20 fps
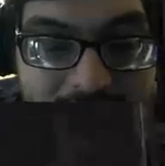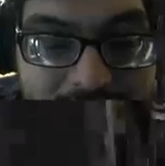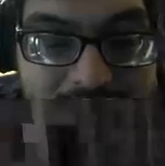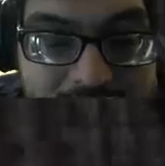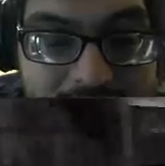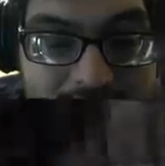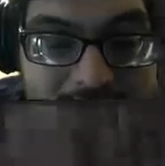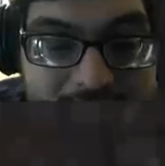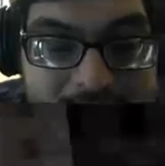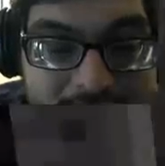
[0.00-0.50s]

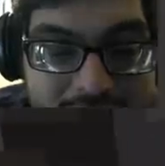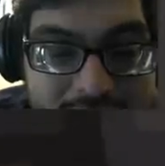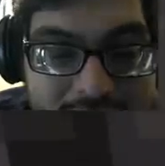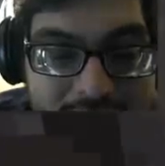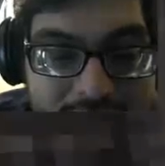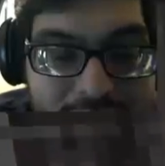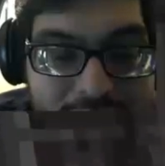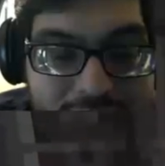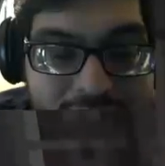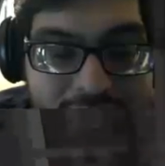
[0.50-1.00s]
Yeah, so
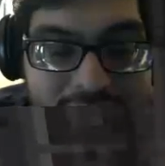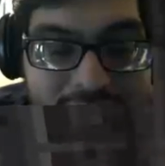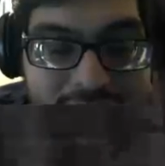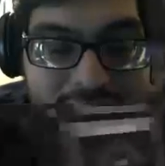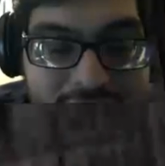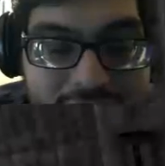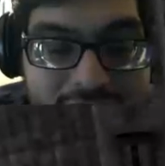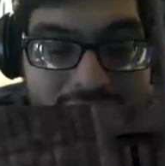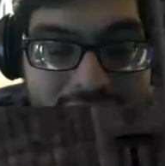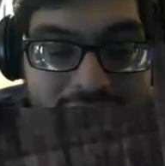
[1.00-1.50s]
what
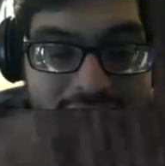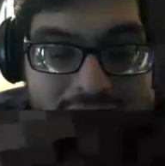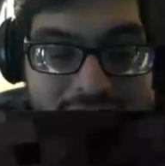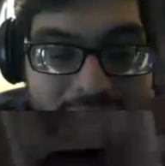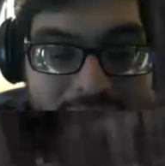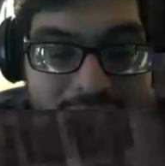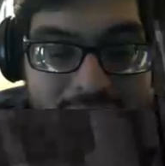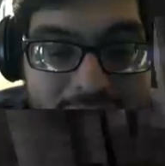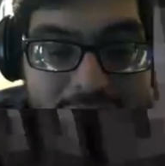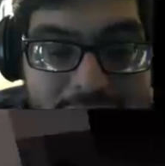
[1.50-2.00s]
exactly
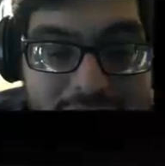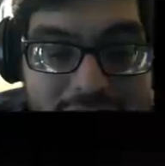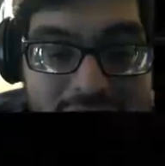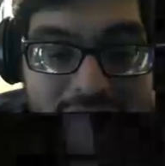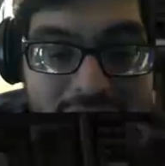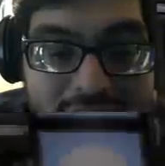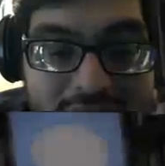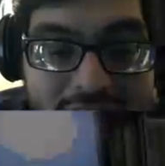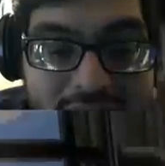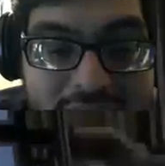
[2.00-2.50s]
am I
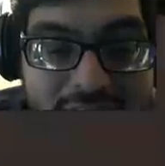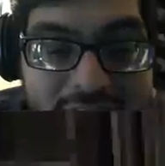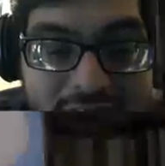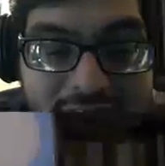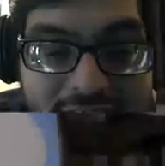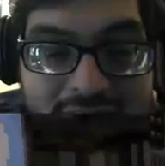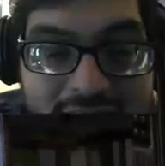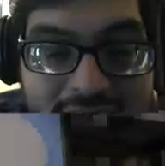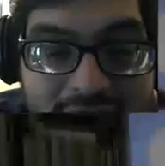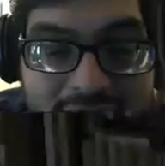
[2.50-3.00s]
missing?
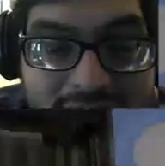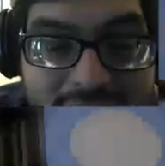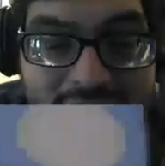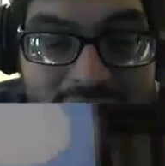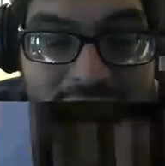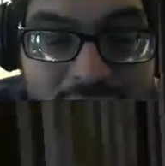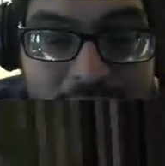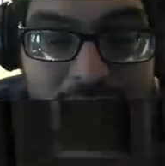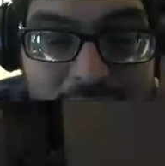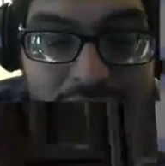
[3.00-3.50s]

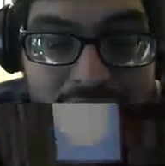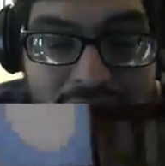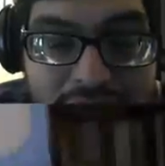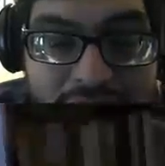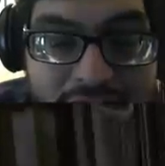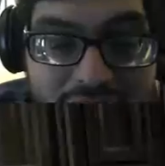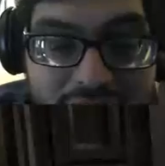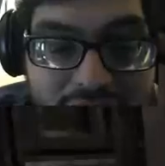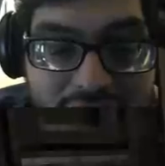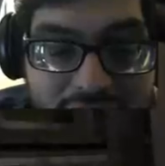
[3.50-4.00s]
Just blowing
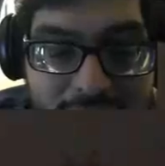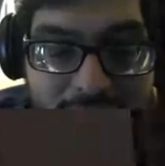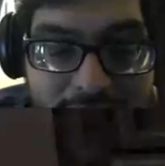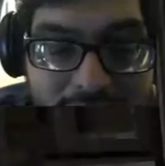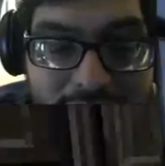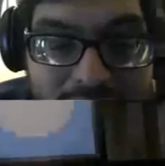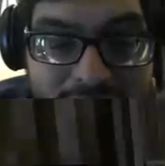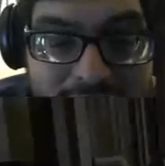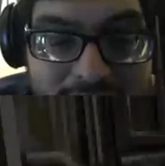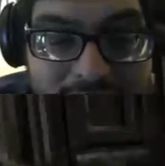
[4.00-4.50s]
it all up
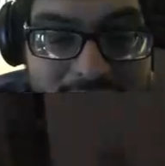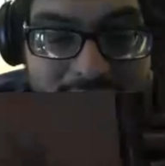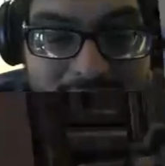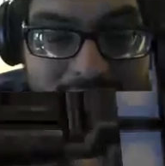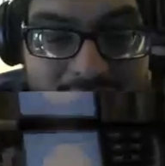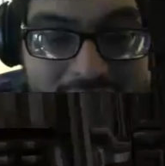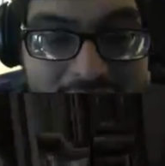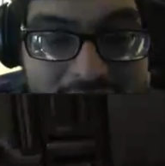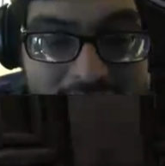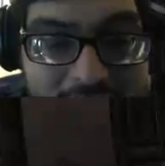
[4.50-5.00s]

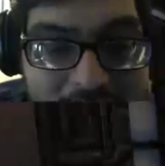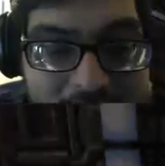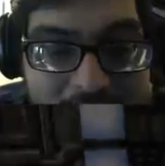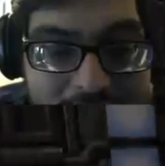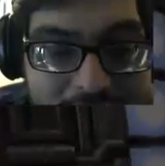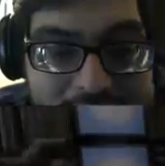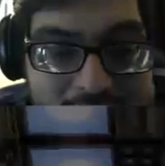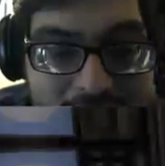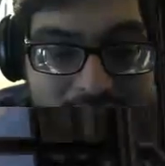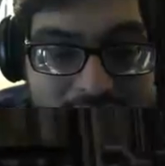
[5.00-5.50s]
didn't help.
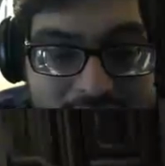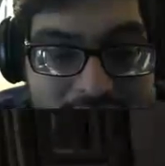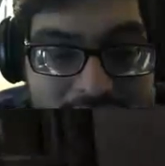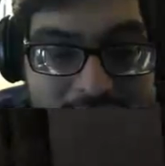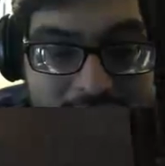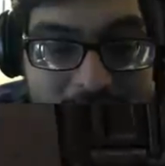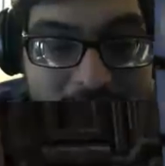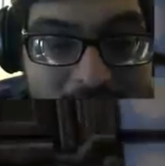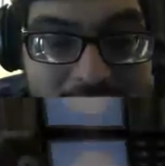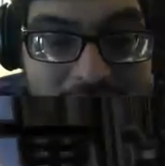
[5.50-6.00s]
Yeah,
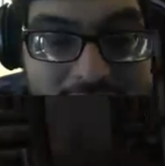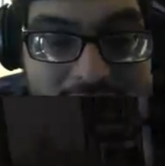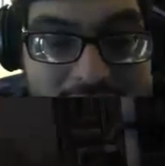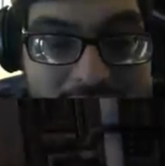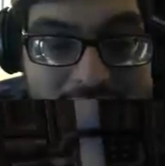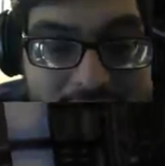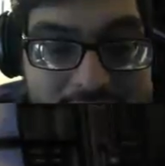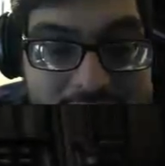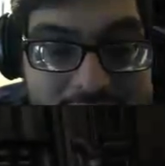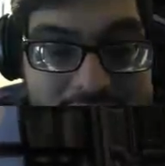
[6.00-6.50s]
that'd be nice if
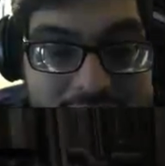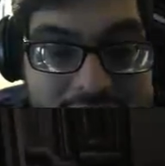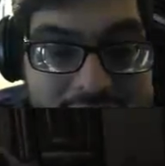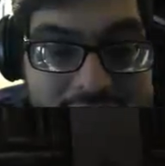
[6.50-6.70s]
it did.